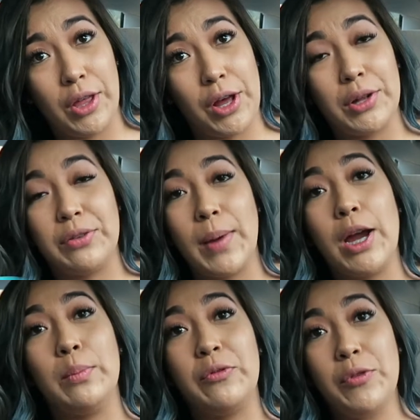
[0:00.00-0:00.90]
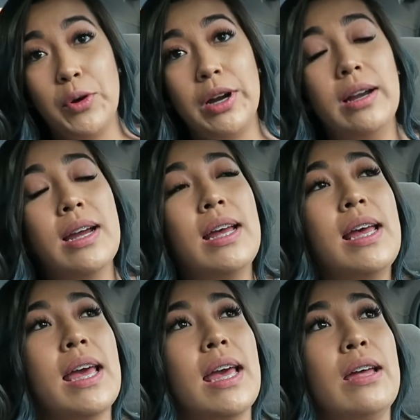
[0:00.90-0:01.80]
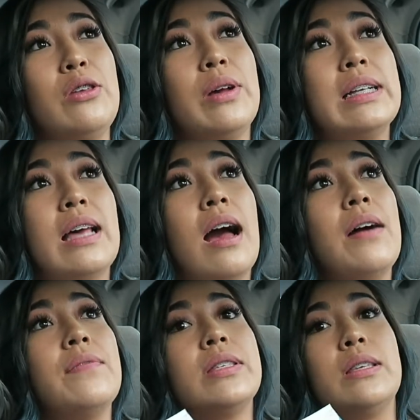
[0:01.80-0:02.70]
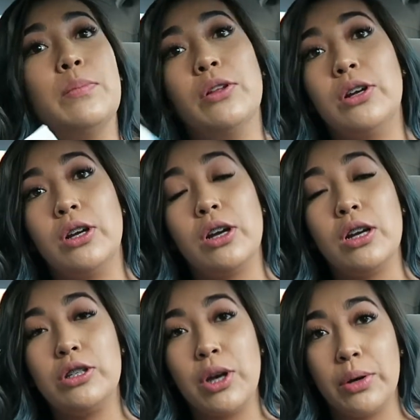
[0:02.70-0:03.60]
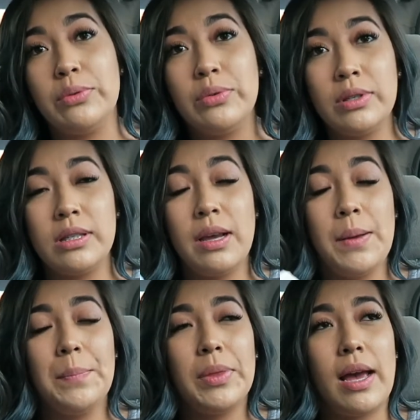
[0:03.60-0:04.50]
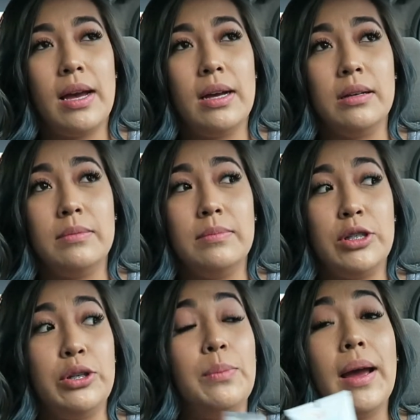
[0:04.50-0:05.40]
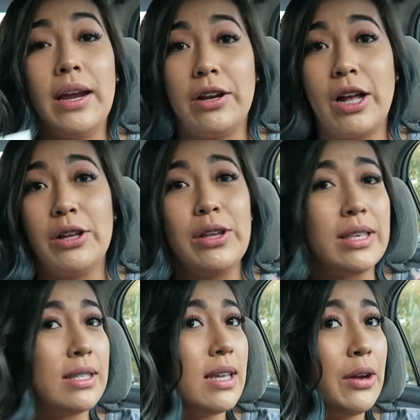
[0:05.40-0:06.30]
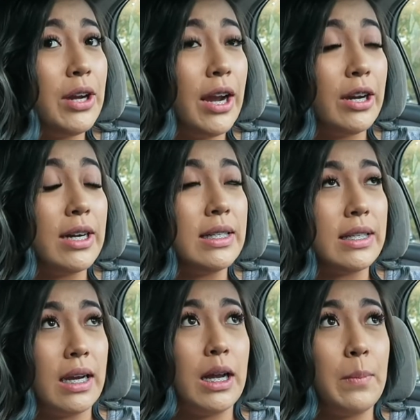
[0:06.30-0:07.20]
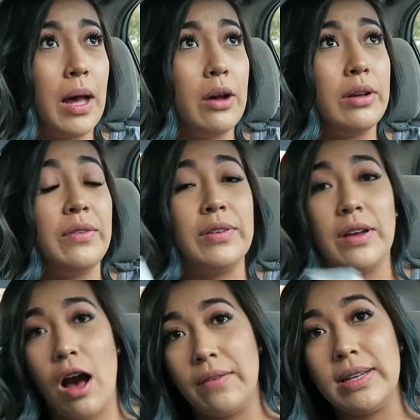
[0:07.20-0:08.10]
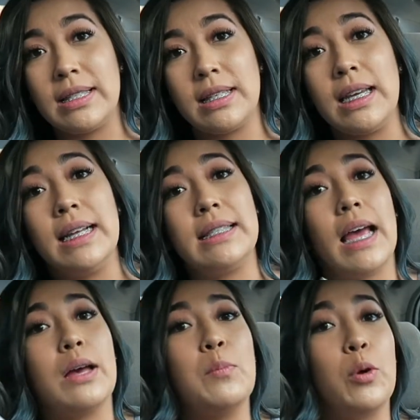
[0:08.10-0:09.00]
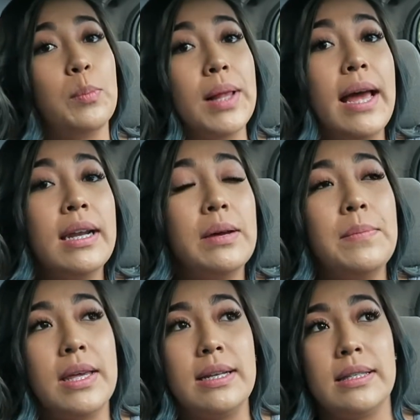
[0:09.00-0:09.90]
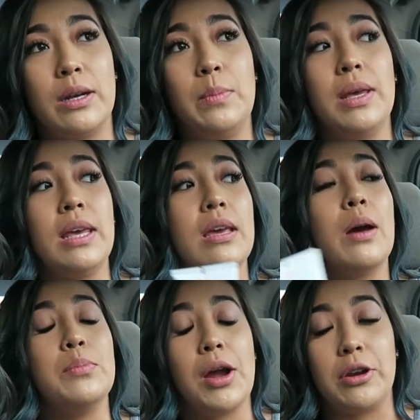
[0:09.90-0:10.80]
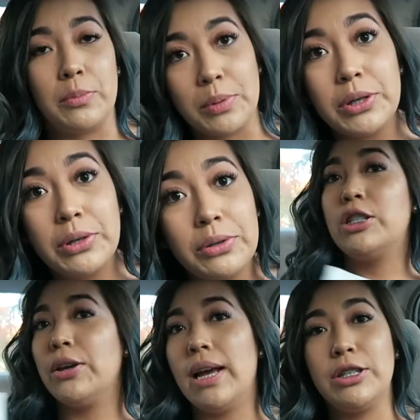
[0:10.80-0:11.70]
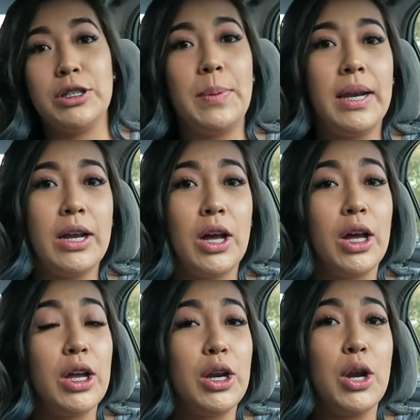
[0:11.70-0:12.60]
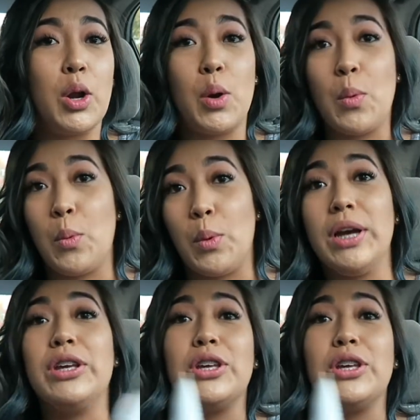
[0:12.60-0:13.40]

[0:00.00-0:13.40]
the color of my hair before and you guys have similar tones um, to my hair color, this is how your hair is gonna come out. If it, obviously it's like more platinum, then it's gonna be a brighter blue. So yeah, just depending on what